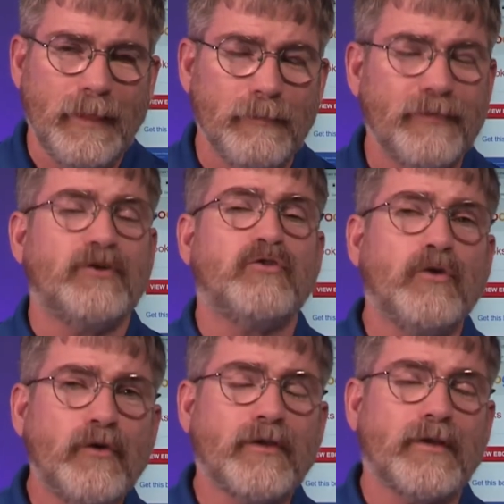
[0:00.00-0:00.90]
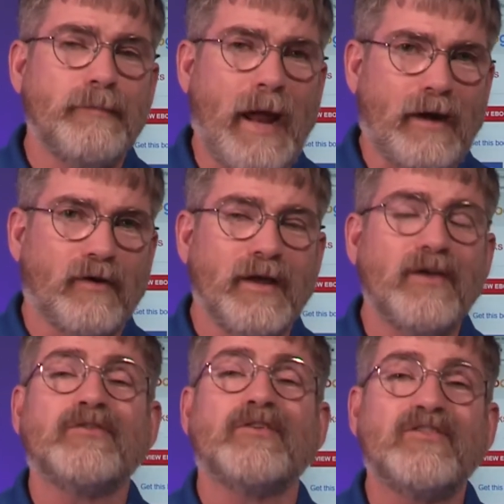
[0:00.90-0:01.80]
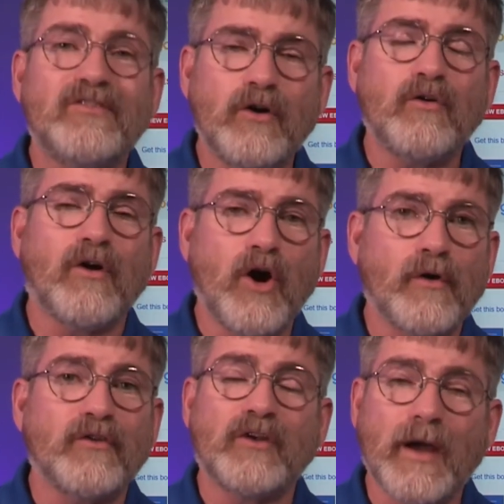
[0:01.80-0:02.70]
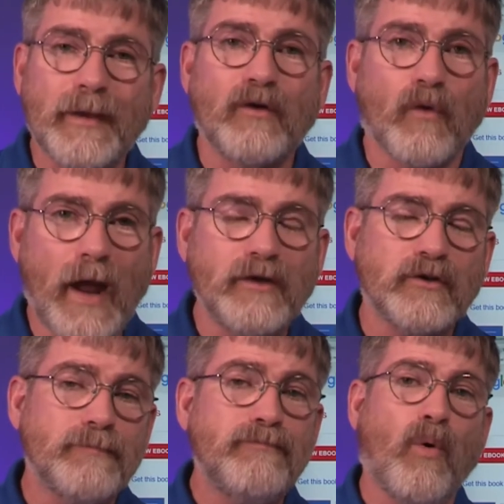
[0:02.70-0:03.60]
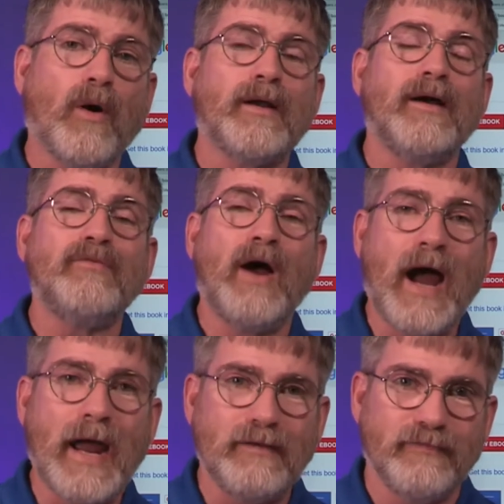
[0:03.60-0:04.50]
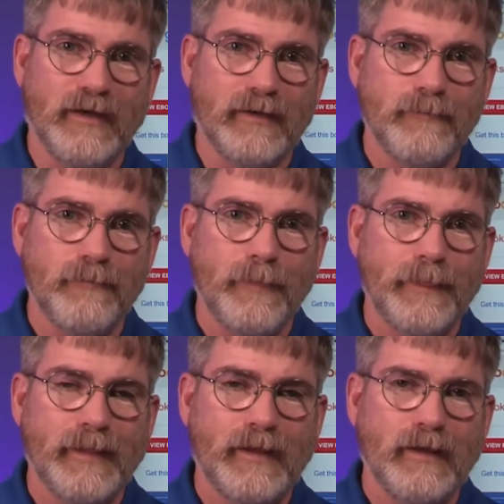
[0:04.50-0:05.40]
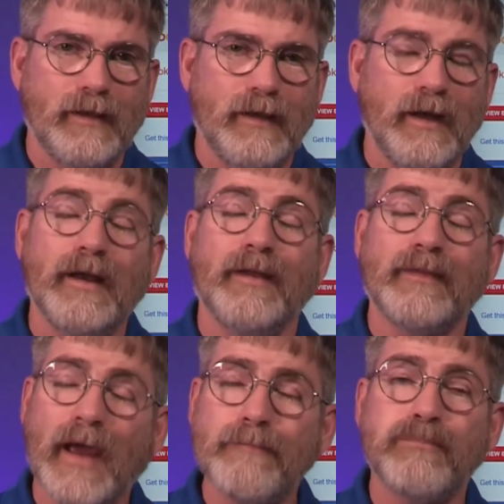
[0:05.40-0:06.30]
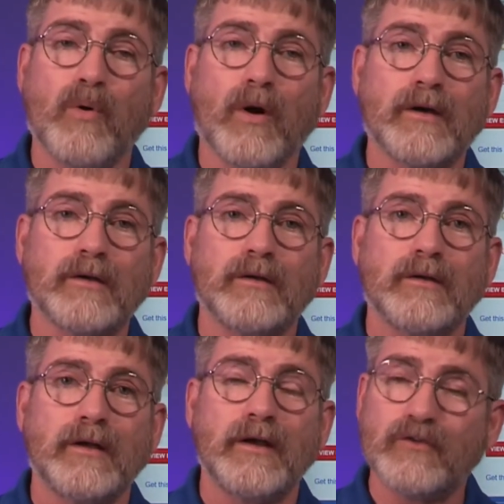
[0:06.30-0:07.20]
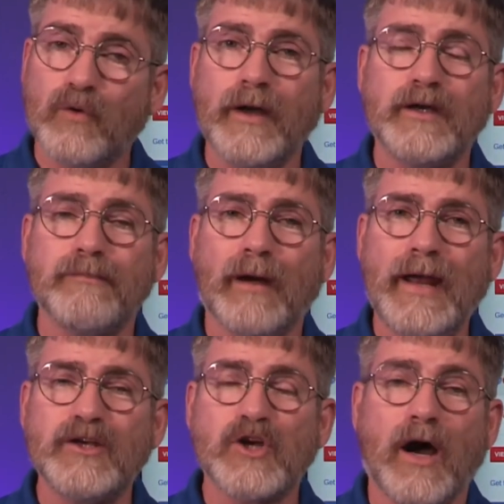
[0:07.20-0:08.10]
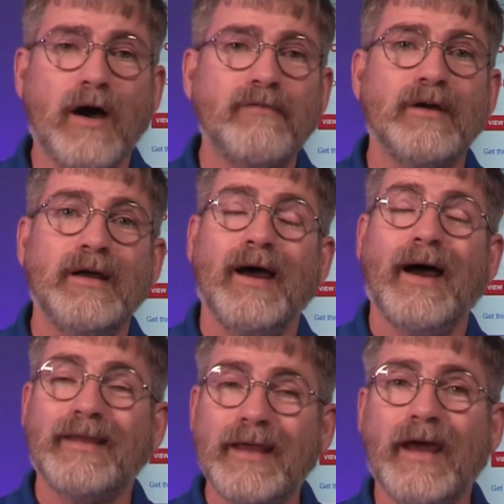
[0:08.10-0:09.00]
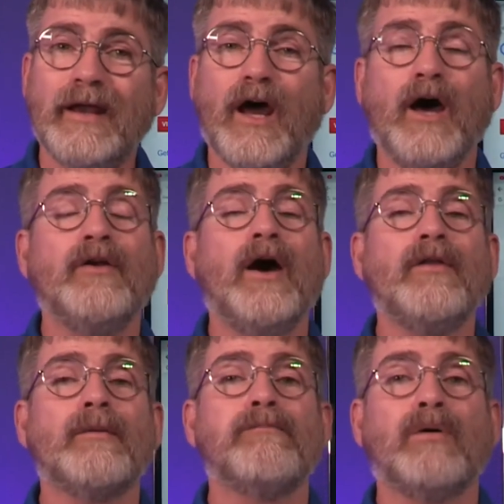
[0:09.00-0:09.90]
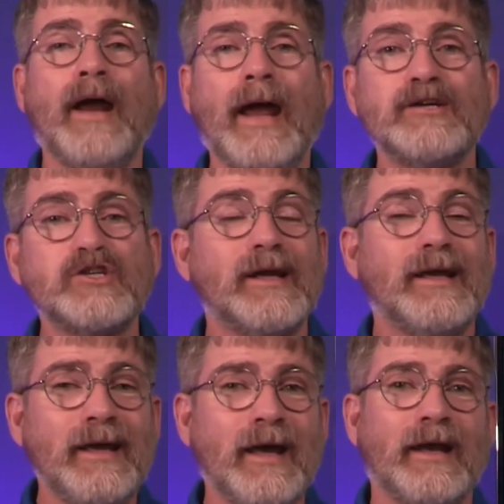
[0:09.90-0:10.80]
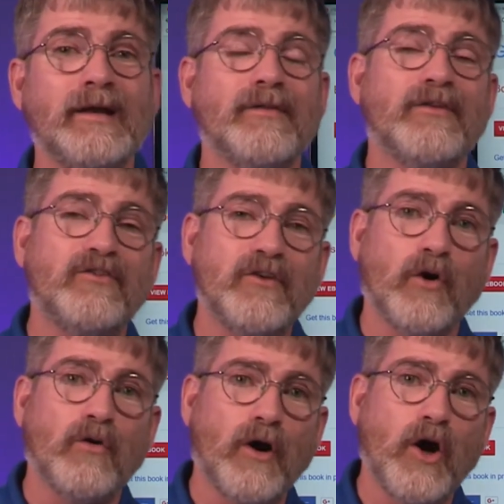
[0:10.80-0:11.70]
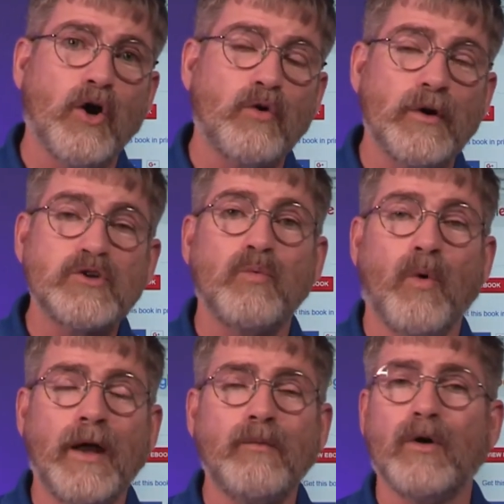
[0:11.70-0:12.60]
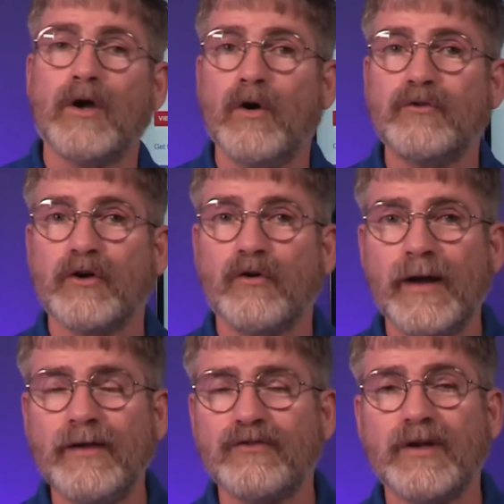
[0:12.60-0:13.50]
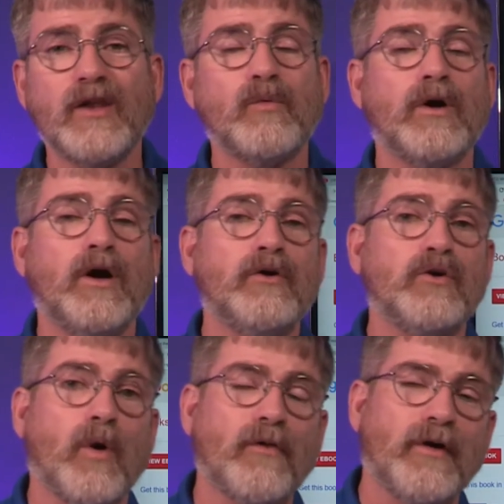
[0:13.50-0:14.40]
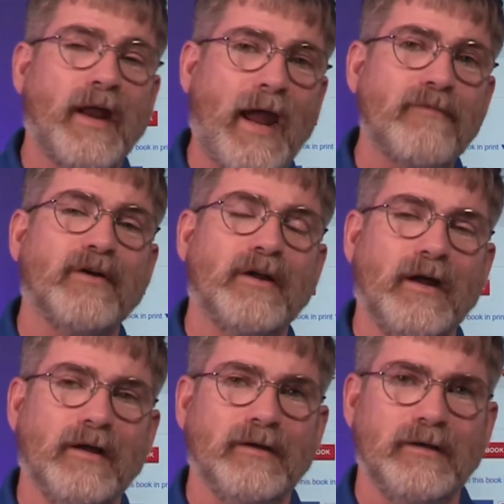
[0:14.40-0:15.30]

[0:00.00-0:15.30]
But the truth of the matter is the Silk Road is coming right to the port of Haifa. And at that port, it is going to branch off, again, another branch in the Silk Road, which one will go to Greece, the other will go to northern Africa.